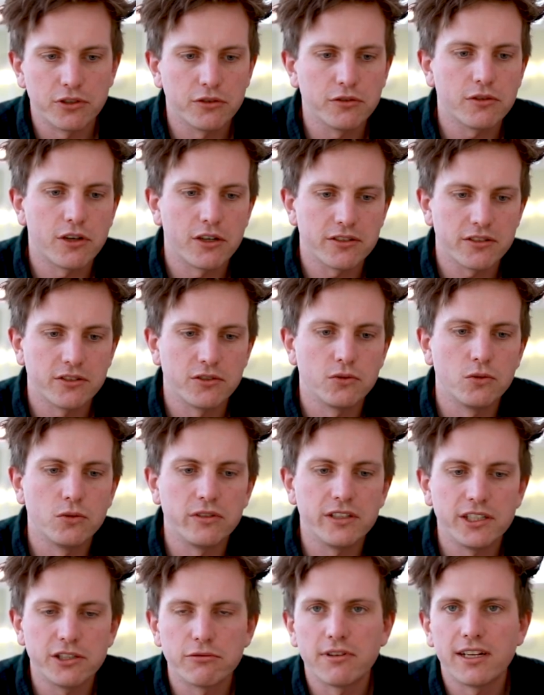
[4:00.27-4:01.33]
across, because all
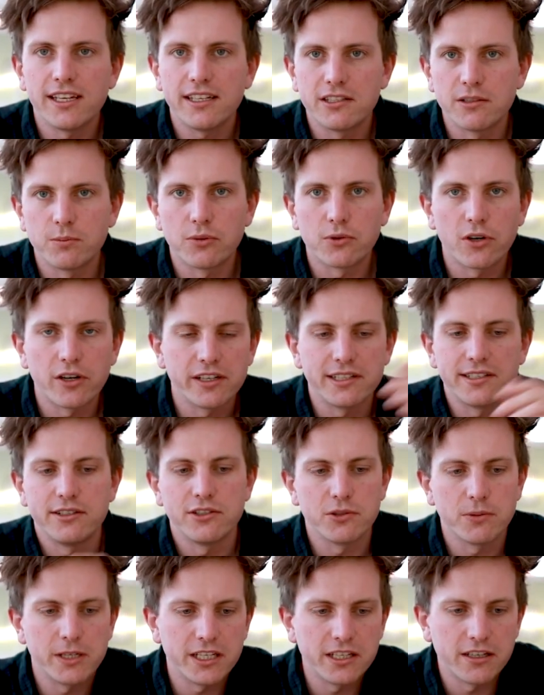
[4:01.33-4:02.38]
these relate to price in
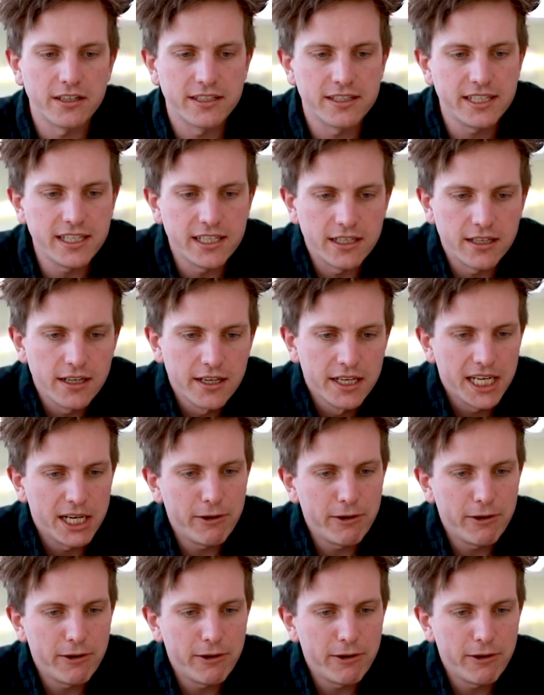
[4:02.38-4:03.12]
2019.